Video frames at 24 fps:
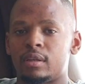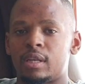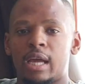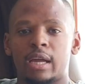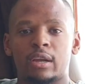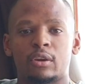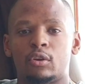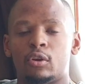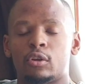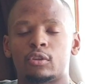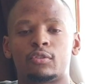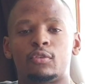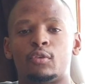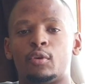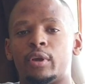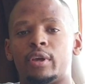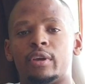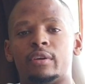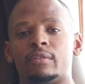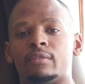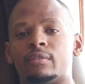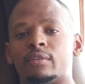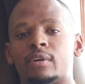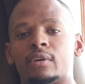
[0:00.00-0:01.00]
like not
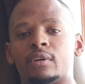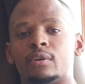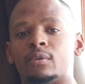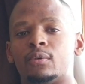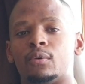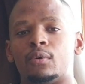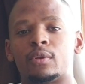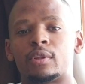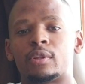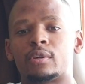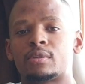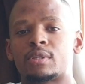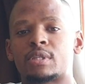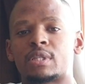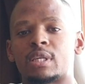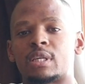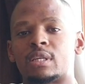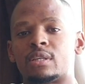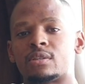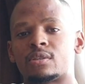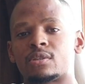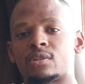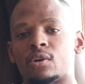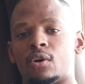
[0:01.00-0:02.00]
forever. All those
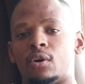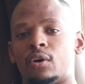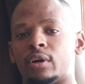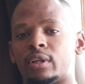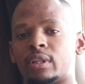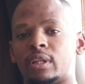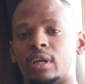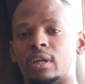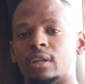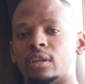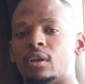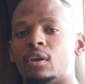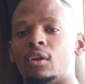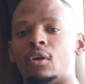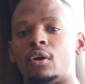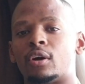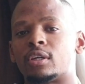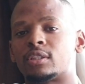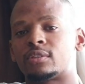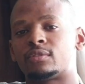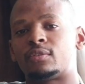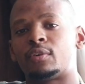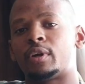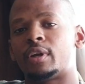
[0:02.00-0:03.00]
things aren't going to
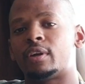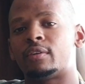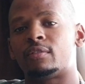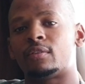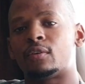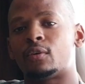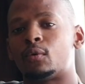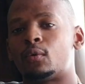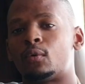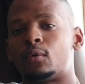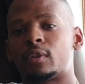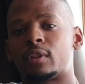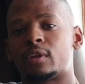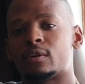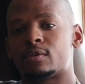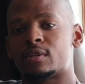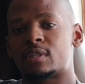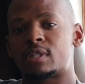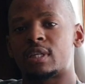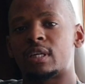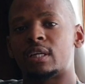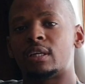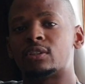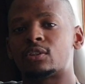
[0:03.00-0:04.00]
last forever. All
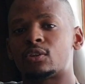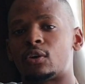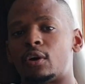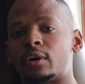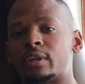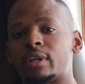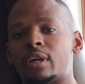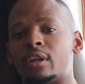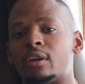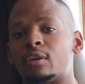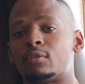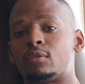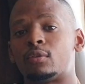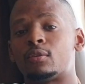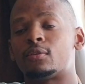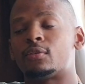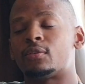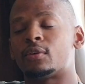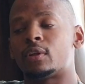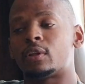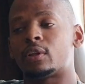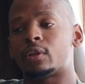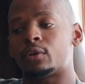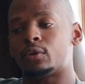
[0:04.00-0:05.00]
those things aren't going to
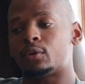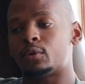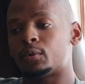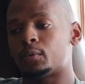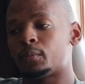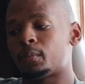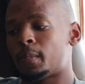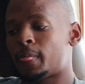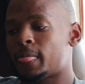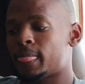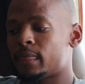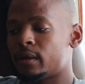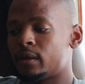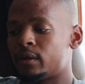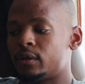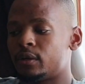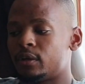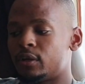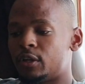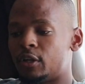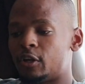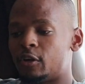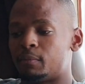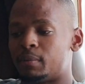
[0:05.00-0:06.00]
fulfill you.
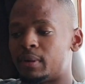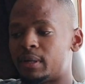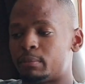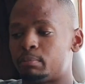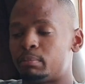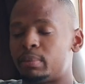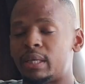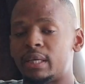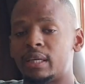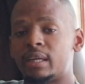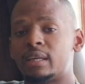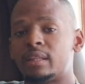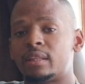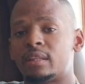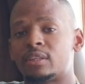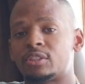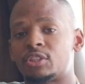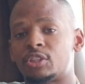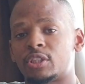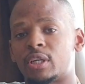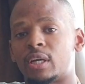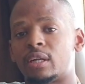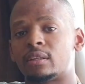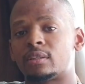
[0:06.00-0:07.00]
You know, but being in the
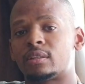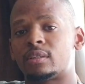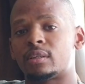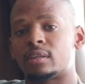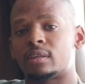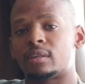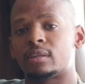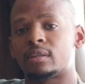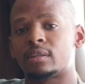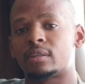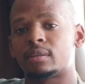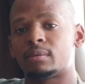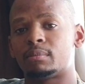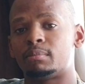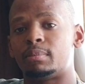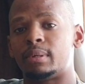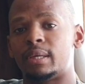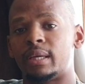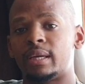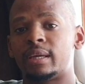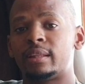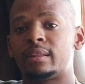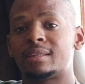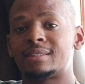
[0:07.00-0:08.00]
shelter,
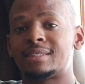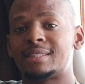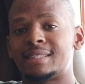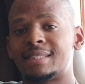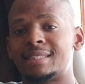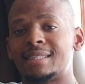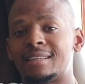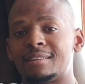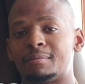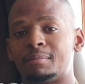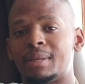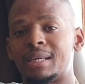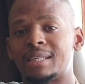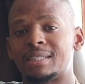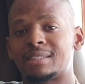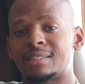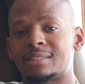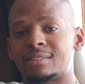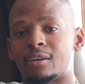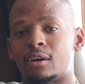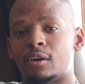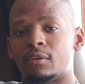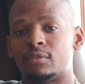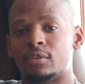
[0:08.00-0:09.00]
being in the secret
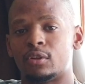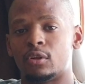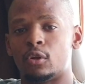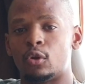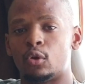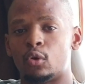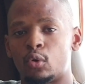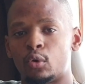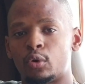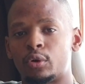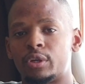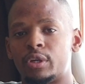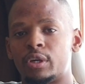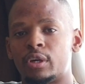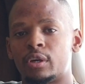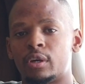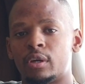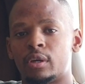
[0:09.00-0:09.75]
place of the Lord